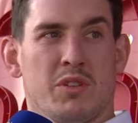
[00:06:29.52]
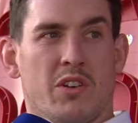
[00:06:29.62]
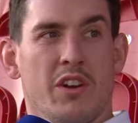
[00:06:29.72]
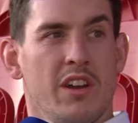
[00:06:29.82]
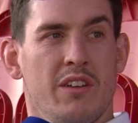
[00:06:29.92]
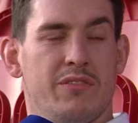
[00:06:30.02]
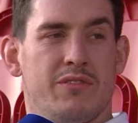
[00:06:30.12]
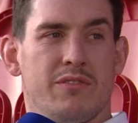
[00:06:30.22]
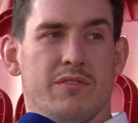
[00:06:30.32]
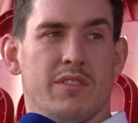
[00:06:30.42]
wasn't good
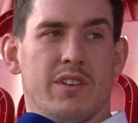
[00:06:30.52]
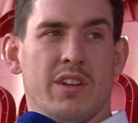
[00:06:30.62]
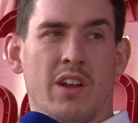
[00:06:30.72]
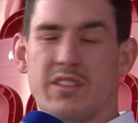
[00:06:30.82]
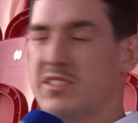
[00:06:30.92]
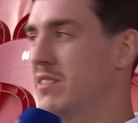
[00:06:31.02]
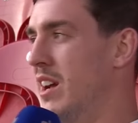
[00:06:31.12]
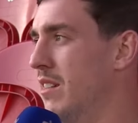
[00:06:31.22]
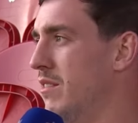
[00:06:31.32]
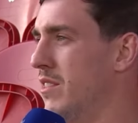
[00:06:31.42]
enough. You know, it's
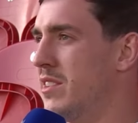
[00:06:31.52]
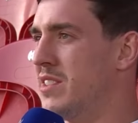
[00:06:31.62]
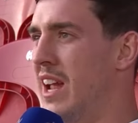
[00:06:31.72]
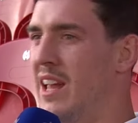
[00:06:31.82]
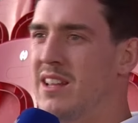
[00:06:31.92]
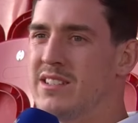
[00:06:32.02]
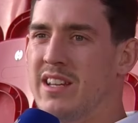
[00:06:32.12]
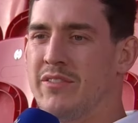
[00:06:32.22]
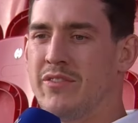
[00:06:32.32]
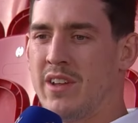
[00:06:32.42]
like St. Helens,
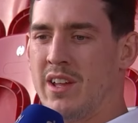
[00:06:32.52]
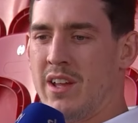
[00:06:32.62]
they have